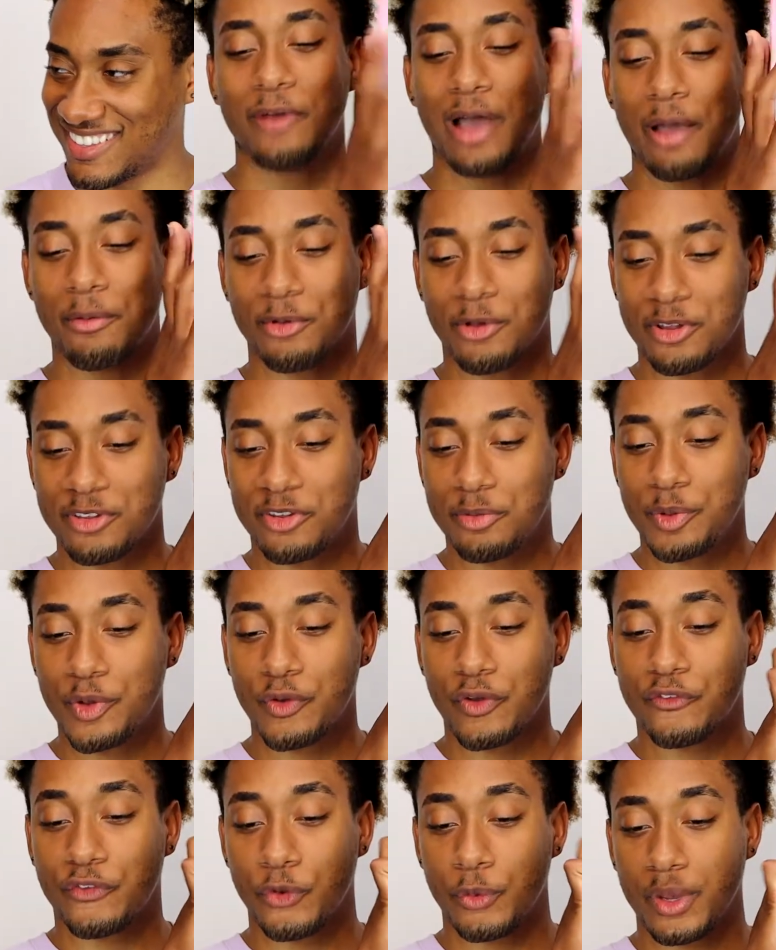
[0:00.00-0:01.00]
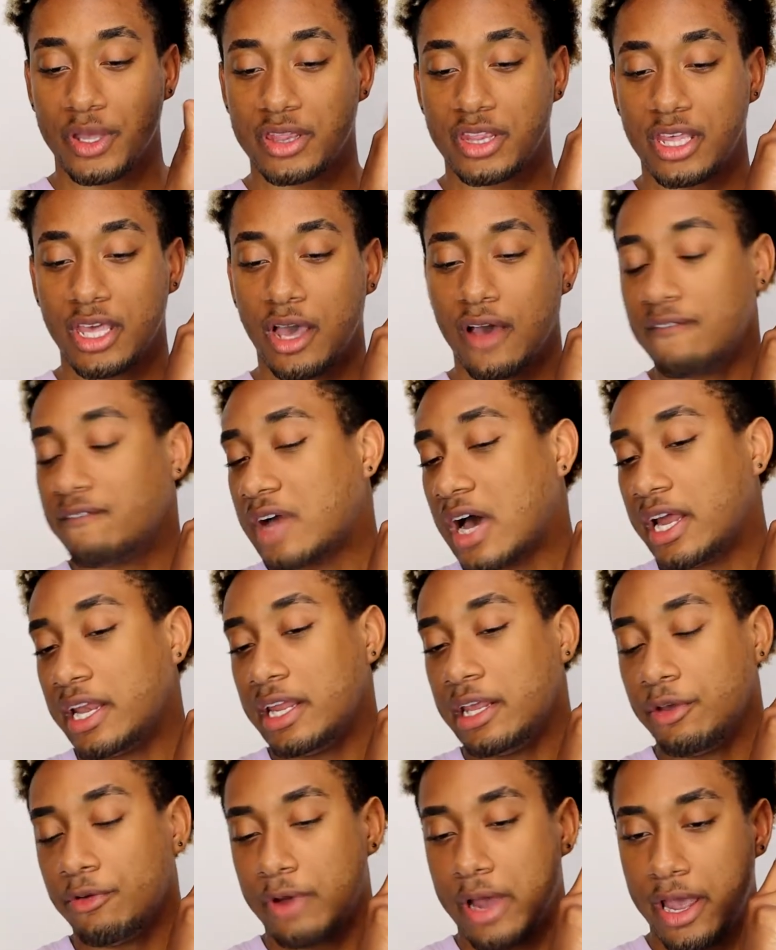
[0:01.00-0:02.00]
I'm going to be reviewing the
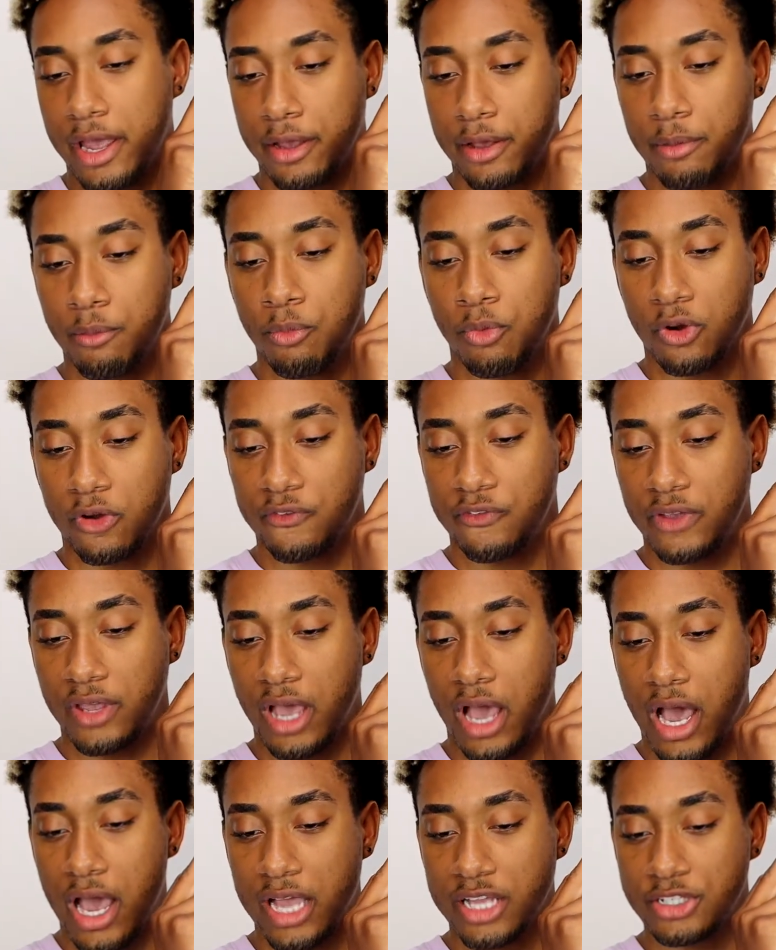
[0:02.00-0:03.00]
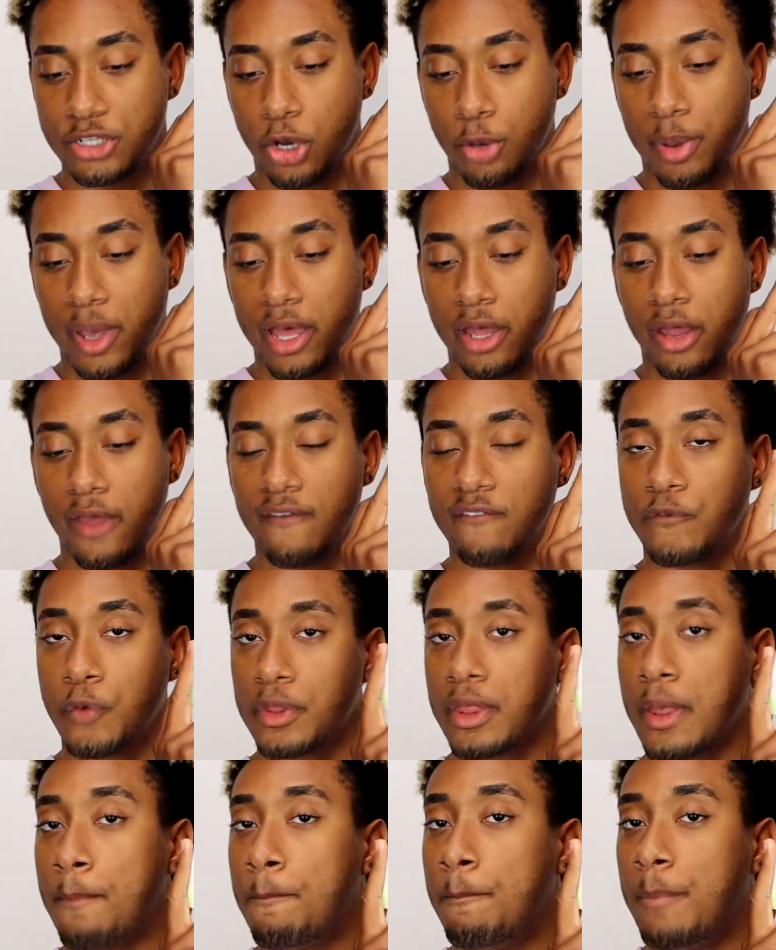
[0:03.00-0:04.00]
Avani Greg Morphe eyeshadow palette for
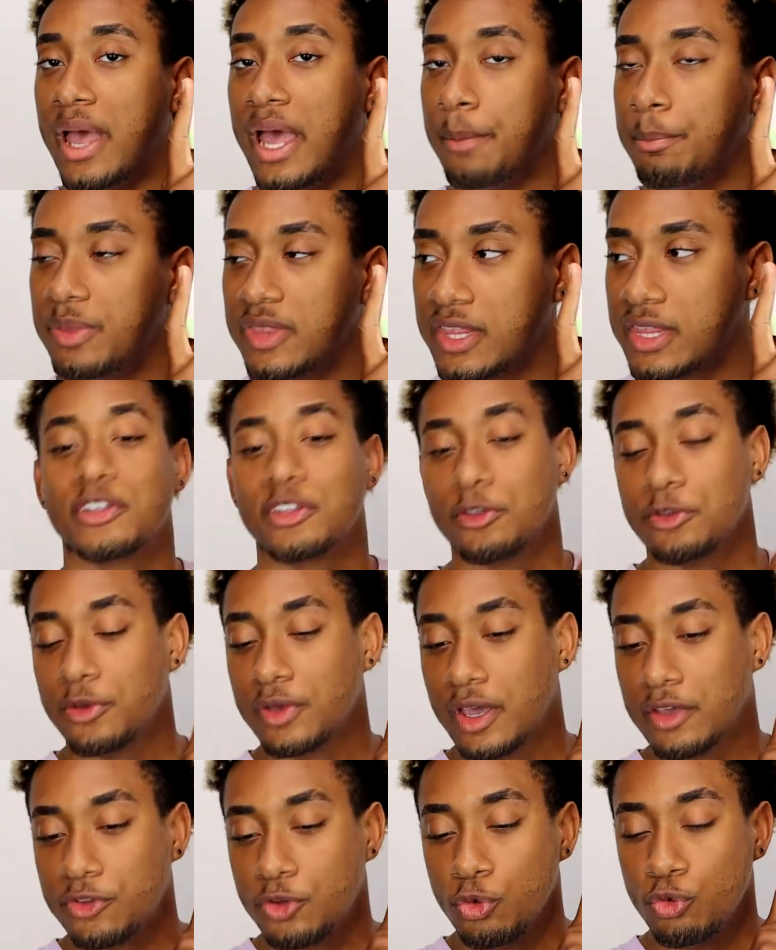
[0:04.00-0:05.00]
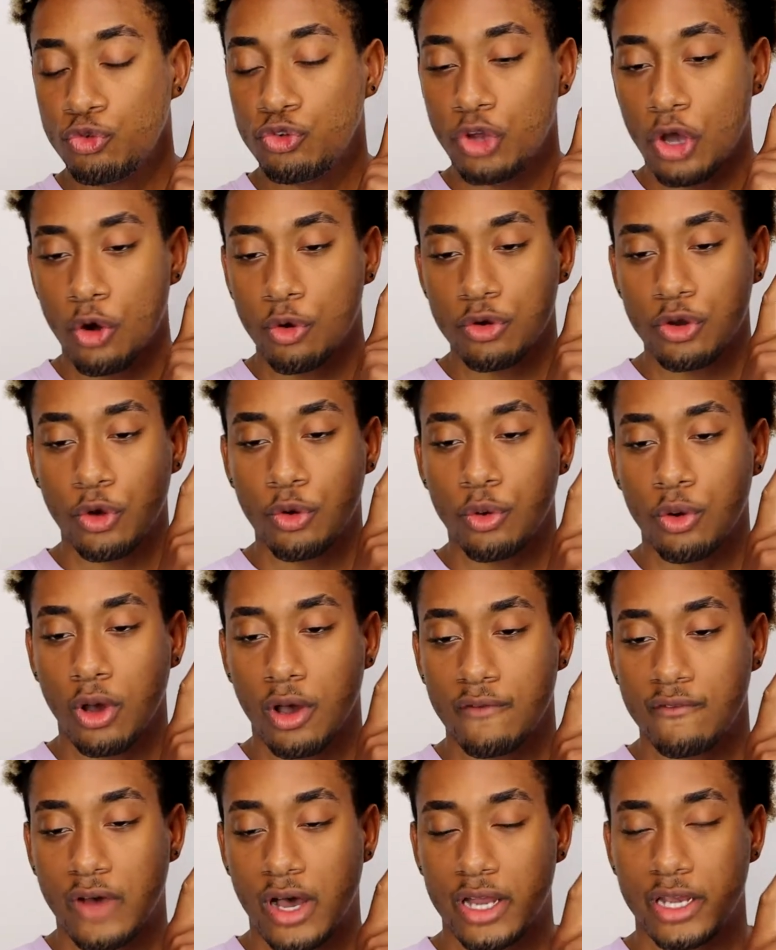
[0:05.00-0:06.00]
the Bebs. For those of you guys who don't know who
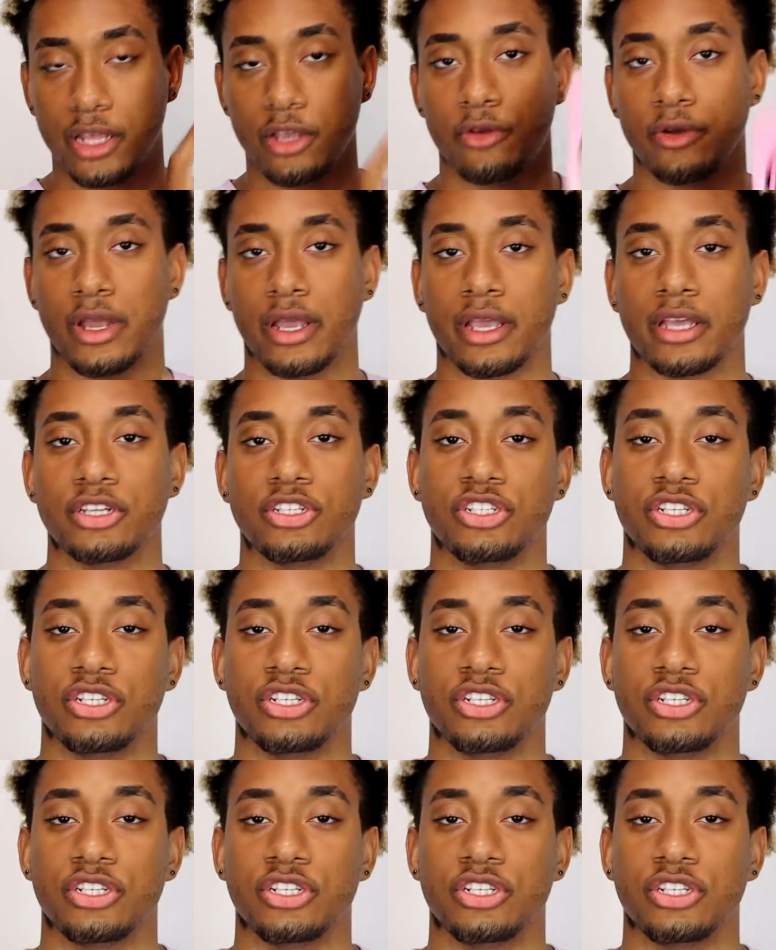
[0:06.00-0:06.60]
Avani Greg is,